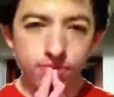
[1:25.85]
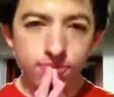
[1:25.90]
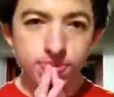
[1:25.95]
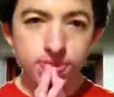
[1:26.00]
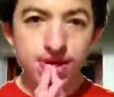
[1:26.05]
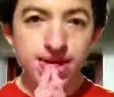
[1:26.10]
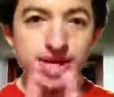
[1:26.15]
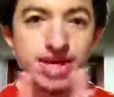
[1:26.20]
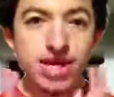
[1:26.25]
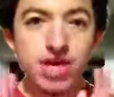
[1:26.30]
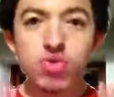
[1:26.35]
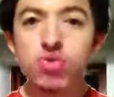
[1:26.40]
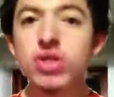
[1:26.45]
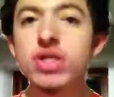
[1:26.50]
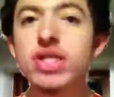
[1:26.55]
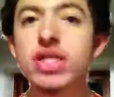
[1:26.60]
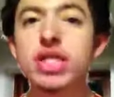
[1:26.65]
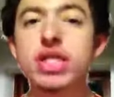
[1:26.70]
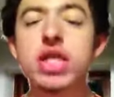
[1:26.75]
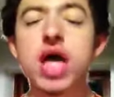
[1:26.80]
the
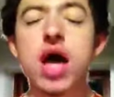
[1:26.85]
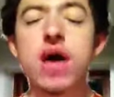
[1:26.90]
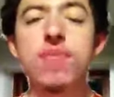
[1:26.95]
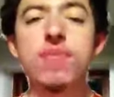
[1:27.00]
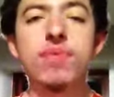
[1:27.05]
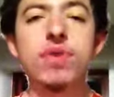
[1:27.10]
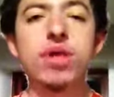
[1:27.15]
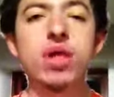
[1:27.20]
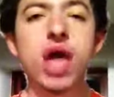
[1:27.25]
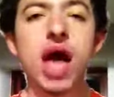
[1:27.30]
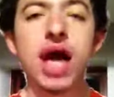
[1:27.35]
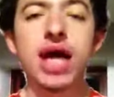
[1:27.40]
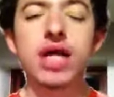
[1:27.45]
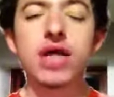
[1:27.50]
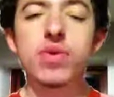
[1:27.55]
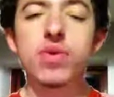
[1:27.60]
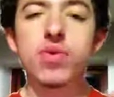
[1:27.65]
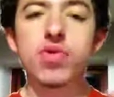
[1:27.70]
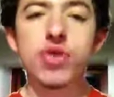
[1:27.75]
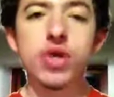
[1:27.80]
nearest example I
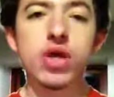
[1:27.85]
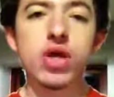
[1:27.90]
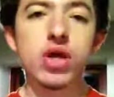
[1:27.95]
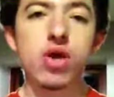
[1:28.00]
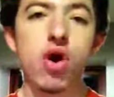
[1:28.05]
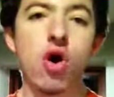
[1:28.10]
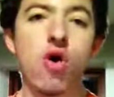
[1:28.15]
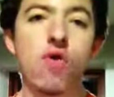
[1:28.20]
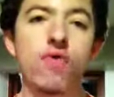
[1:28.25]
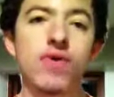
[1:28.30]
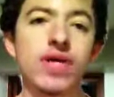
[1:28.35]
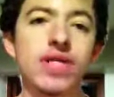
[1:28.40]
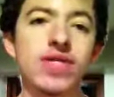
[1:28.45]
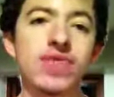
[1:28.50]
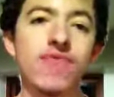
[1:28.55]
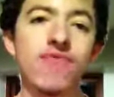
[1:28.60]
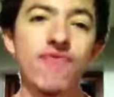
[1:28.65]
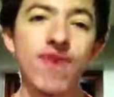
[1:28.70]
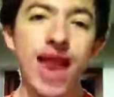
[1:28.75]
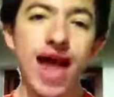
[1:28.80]
can think of is
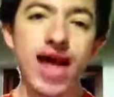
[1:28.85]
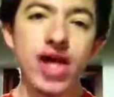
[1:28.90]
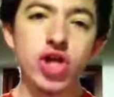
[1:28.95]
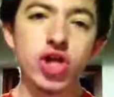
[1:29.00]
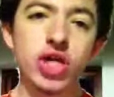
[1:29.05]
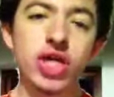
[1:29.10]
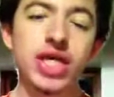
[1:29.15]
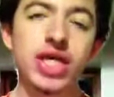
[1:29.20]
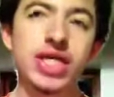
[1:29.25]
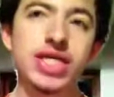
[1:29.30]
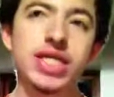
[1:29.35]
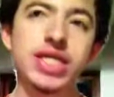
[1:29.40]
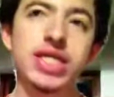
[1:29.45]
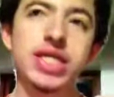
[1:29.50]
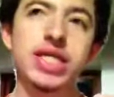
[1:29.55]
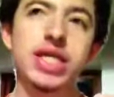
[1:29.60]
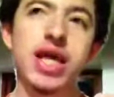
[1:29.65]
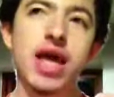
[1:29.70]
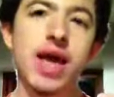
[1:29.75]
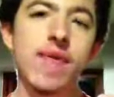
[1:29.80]
Flass is
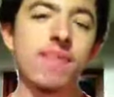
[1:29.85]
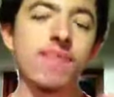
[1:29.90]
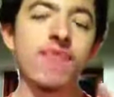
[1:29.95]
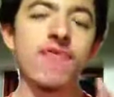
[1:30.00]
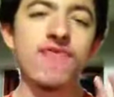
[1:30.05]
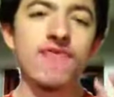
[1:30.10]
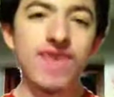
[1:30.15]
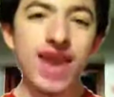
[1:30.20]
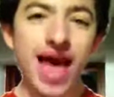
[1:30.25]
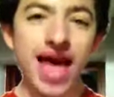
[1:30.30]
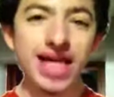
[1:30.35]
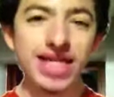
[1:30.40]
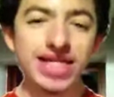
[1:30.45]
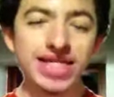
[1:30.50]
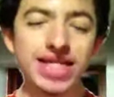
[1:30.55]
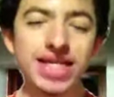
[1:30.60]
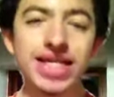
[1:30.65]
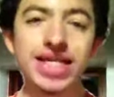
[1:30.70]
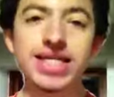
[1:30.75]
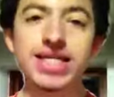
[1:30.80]

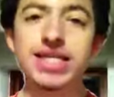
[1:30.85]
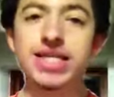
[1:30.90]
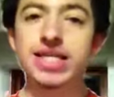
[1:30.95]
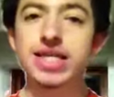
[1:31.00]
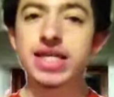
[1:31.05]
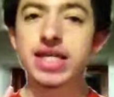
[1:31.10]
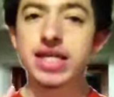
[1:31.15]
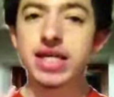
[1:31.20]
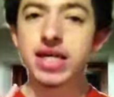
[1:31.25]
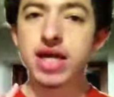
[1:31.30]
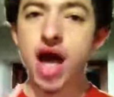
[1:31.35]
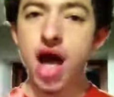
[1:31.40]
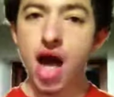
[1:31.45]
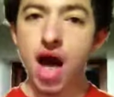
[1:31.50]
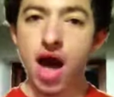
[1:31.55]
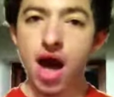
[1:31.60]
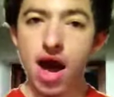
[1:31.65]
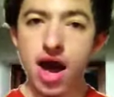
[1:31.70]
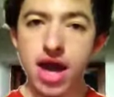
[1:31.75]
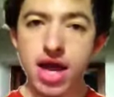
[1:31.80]
the
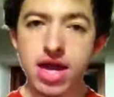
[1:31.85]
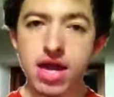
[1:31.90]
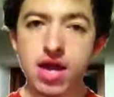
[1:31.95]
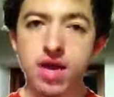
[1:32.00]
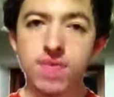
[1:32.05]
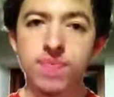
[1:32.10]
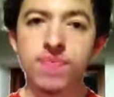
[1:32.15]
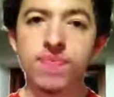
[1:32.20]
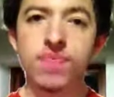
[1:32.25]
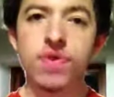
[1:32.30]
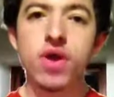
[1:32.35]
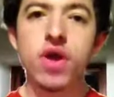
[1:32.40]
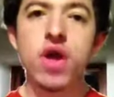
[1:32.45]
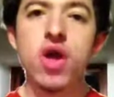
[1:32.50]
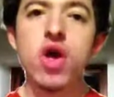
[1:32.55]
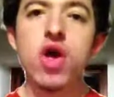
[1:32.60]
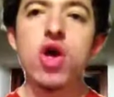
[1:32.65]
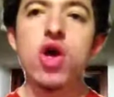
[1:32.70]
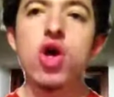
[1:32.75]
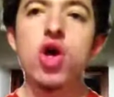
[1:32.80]
guy
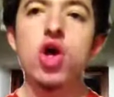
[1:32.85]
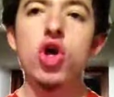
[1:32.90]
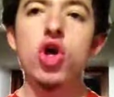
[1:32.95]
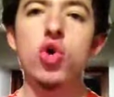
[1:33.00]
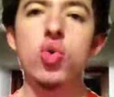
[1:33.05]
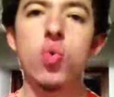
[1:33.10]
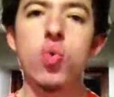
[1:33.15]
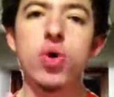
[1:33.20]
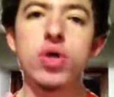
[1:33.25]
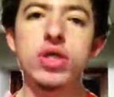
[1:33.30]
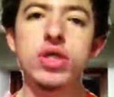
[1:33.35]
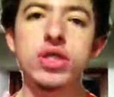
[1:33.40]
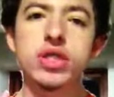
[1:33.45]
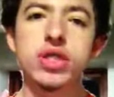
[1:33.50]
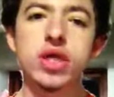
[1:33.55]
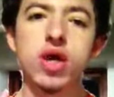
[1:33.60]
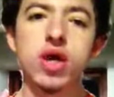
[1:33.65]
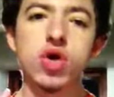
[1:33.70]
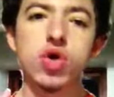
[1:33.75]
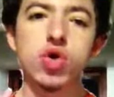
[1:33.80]
who
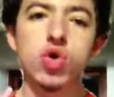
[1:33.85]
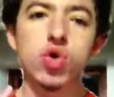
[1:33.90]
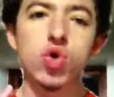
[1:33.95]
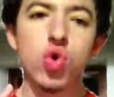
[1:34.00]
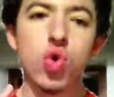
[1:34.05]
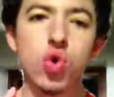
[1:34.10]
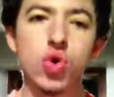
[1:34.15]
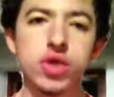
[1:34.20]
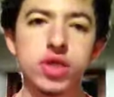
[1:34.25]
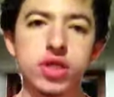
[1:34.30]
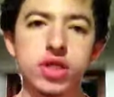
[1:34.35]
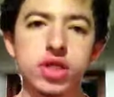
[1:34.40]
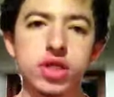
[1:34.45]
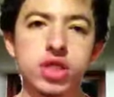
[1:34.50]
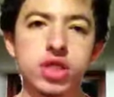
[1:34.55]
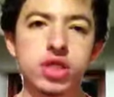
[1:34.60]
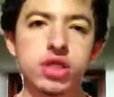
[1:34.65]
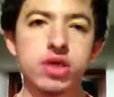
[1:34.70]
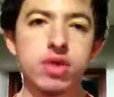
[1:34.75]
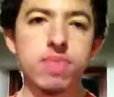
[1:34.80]
was
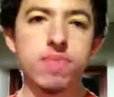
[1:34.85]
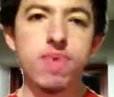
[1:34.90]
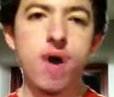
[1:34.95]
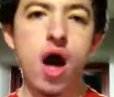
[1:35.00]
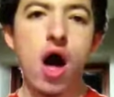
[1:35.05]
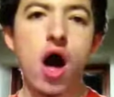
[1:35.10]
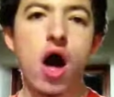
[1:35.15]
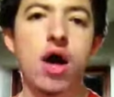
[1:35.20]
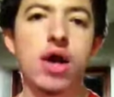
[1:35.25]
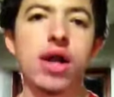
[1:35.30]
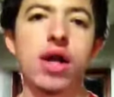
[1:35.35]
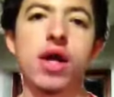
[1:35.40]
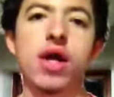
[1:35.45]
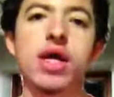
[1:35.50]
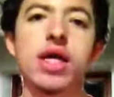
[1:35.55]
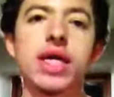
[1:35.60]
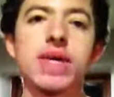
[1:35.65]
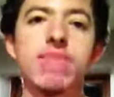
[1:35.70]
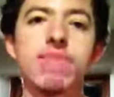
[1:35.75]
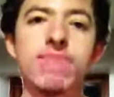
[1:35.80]
Gordon's partner
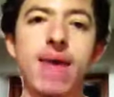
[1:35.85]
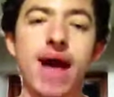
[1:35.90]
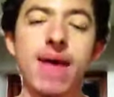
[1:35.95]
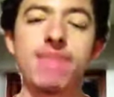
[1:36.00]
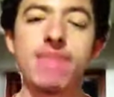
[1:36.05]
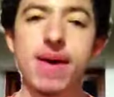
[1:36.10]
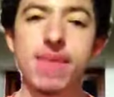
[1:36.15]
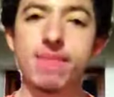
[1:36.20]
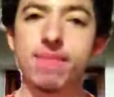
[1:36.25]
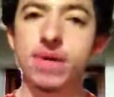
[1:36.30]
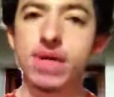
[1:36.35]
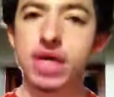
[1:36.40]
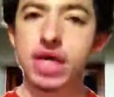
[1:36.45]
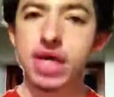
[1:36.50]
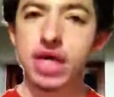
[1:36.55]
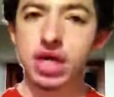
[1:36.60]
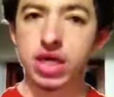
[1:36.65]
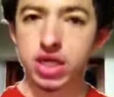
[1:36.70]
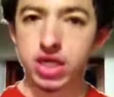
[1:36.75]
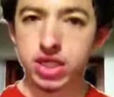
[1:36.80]
in Batman
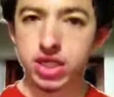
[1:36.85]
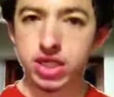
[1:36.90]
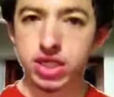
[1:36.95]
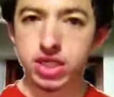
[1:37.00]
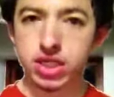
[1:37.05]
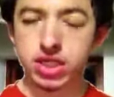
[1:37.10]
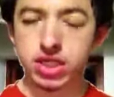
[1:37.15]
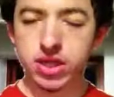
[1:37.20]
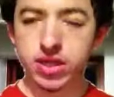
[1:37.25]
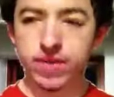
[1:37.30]
Begins.